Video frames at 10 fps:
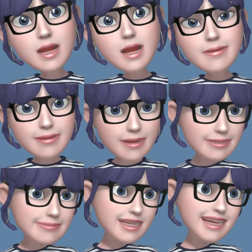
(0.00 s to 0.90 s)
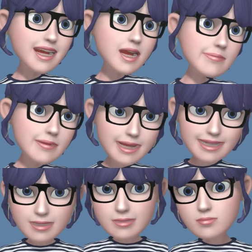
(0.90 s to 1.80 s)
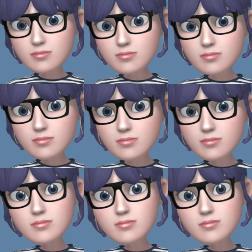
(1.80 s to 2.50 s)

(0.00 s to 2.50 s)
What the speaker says: Push away anybody that would help.